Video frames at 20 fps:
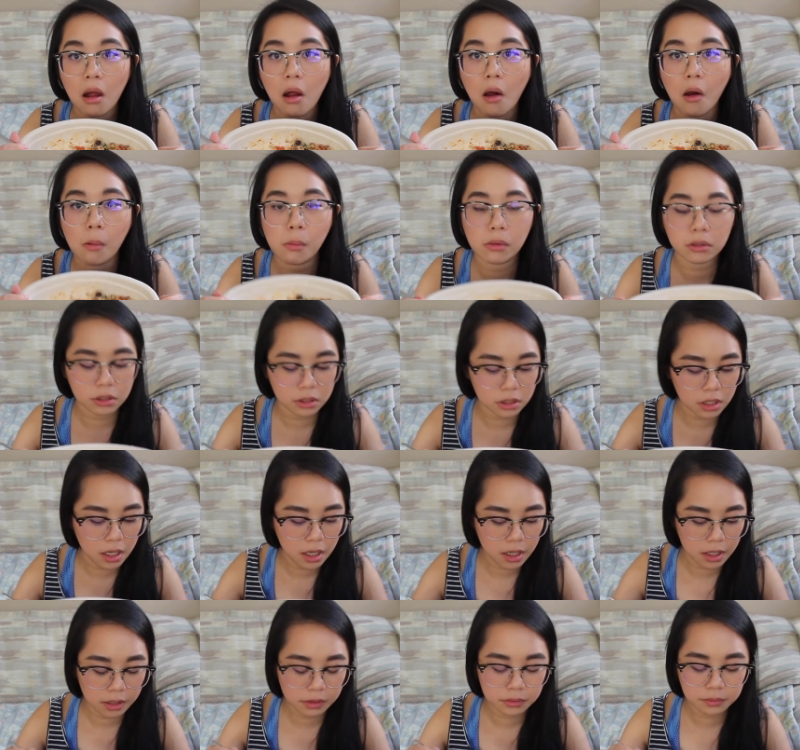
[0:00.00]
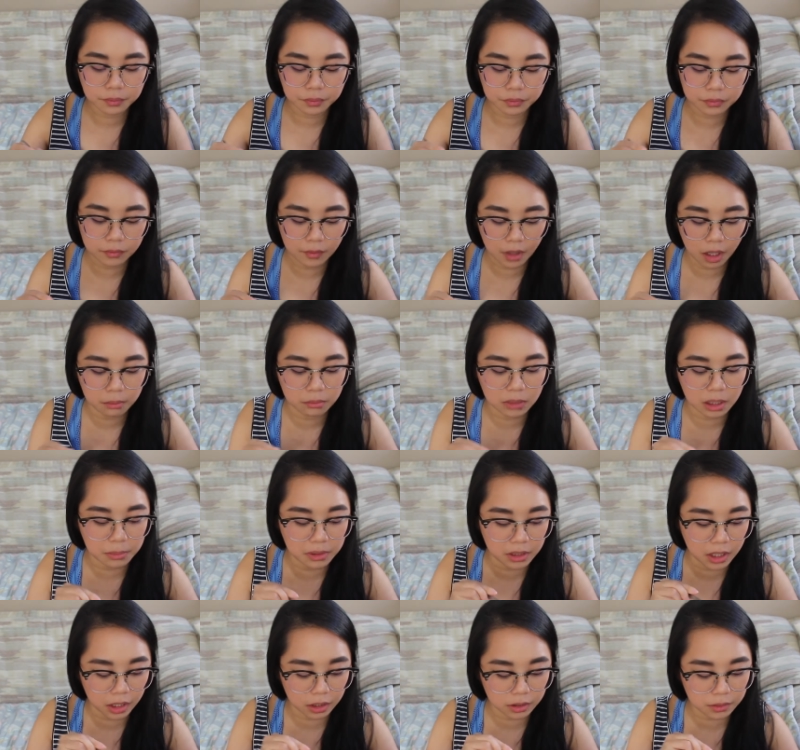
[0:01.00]
Almost done.
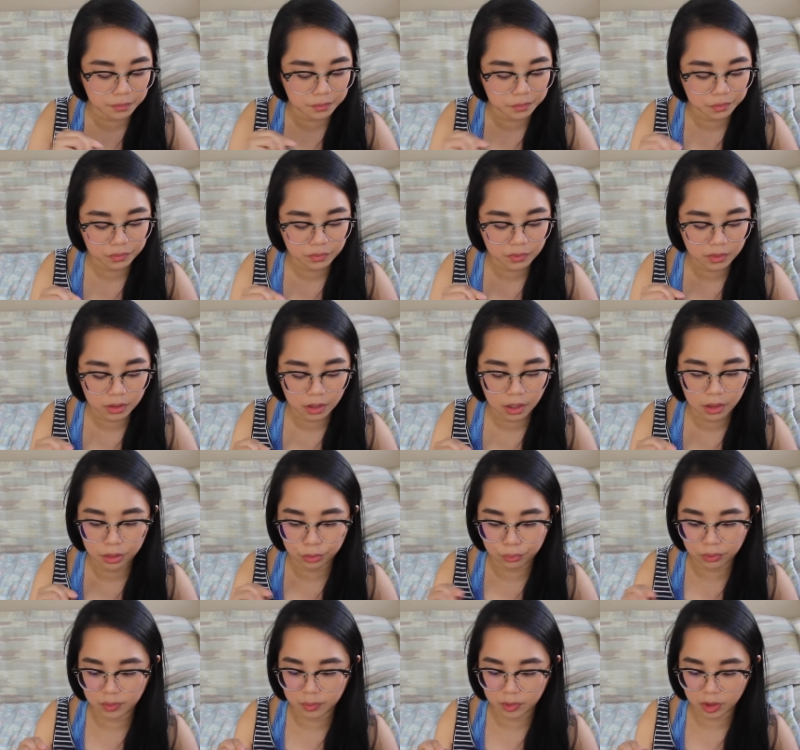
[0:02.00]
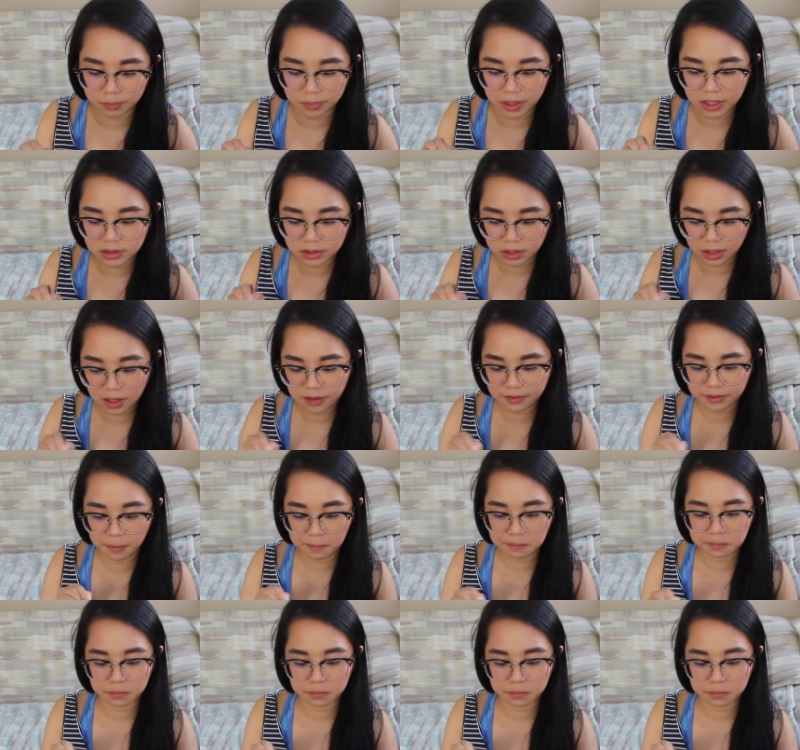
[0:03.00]
Maybe like three more bites left.